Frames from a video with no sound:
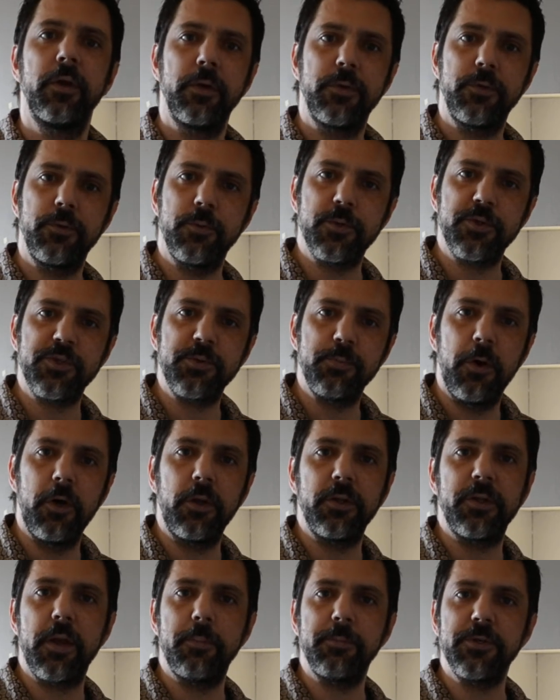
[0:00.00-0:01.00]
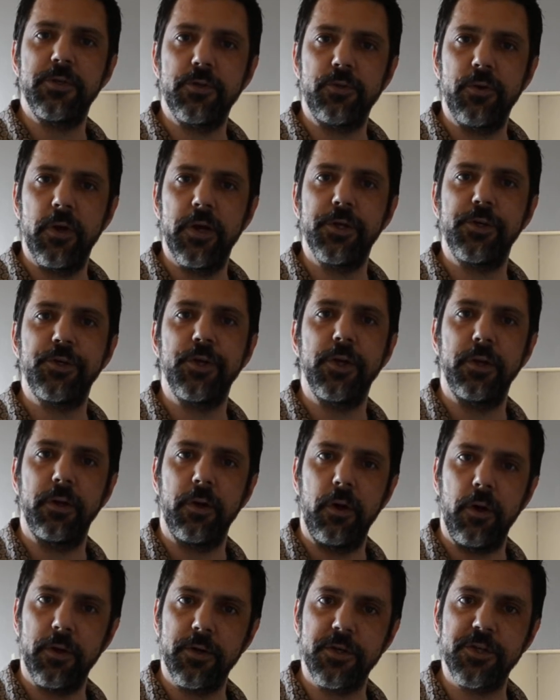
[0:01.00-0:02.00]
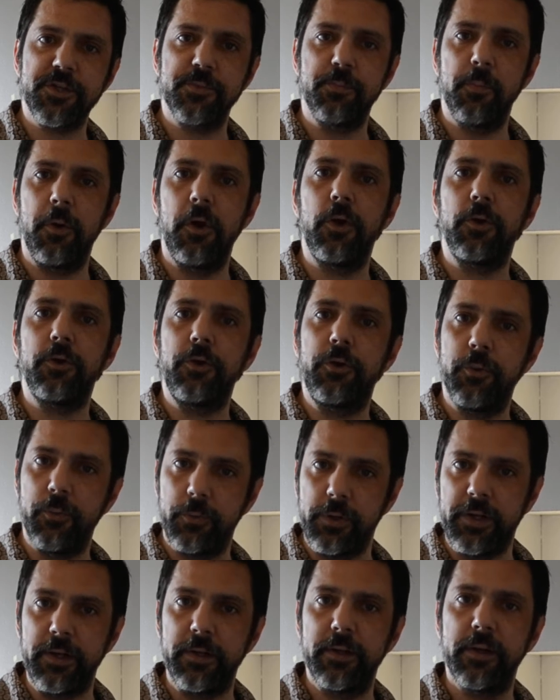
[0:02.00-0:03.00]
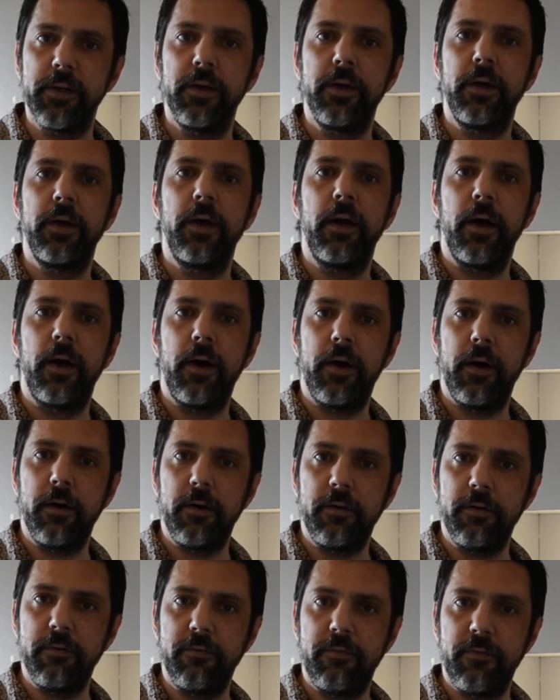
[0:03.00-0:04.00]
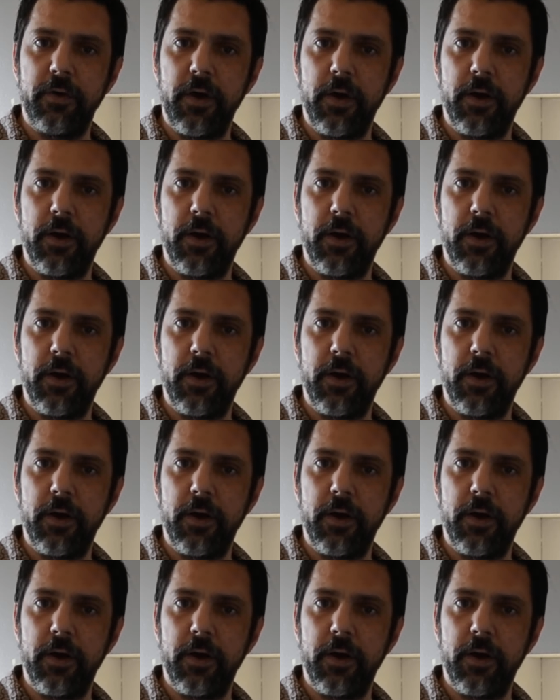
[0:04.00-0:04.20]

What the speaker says: do a small demonstration on a small unit of